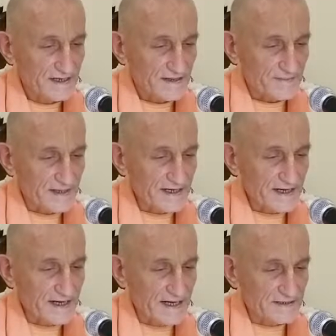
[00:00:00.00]
many
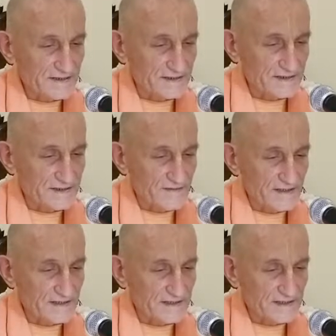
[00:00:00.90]
Kayasthas of
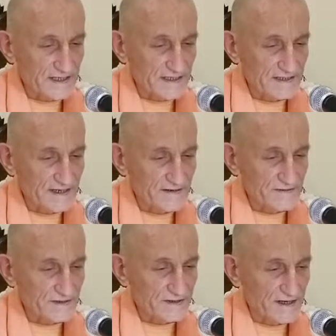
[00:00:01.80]
his secretarial
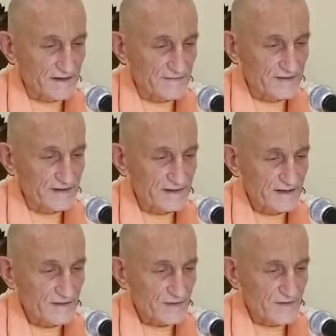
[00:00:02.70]
staff
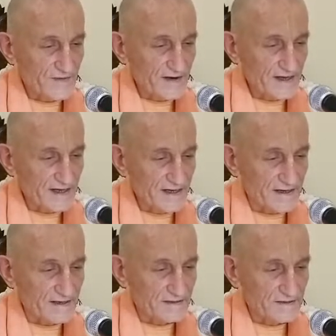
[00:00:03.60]
were very
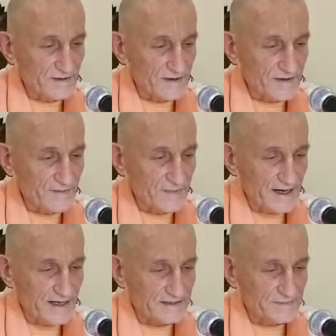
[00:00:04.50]
eager to
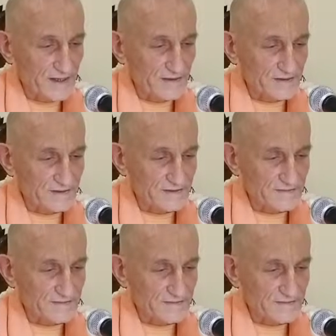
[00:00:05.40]
occupy his post.